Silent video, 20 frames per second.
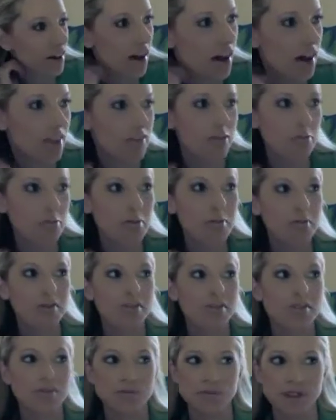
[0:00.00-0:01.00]
And there are probably
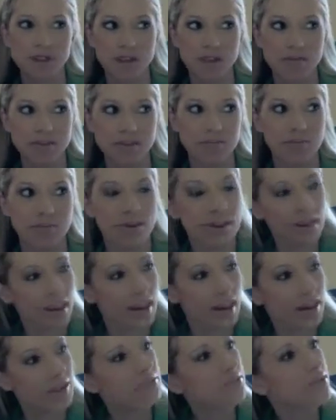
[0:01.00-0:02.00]
two times in my
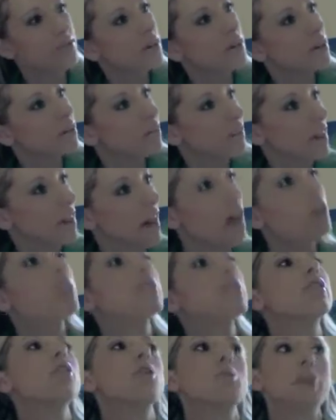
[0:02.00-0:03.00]
life that I
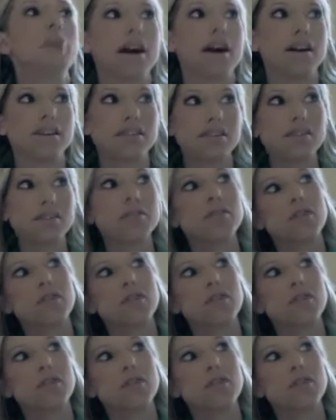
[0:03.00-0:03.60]
would go back to.